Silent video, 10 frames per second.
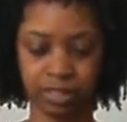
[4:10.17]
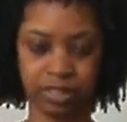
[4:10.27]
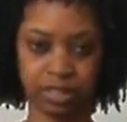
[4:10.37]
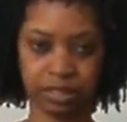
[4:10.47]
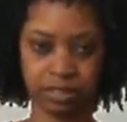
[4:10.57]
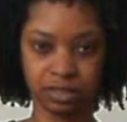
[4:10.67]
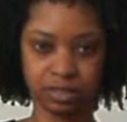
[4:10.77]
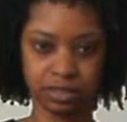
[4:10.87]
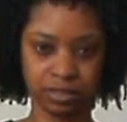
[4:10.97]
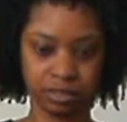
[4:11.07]
This
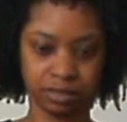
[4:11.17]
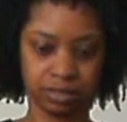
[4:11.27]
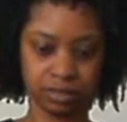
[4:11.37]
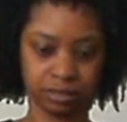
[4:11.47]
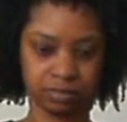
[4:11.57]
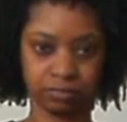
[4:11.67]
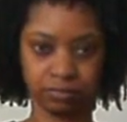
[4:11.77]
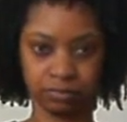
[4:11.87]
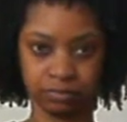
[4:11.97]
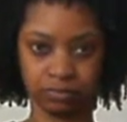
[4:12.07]
is
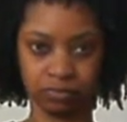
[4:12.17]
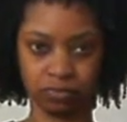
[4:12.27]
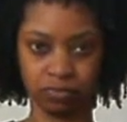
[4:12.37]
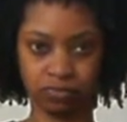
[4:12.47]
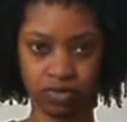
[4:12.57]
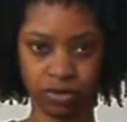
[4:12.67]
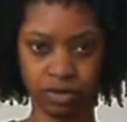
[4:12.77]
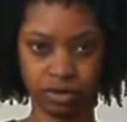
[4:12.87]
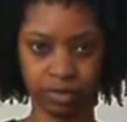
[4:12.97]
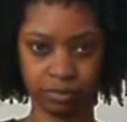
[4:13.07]
40
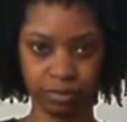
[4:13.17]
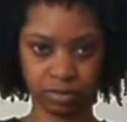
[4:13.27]
grams.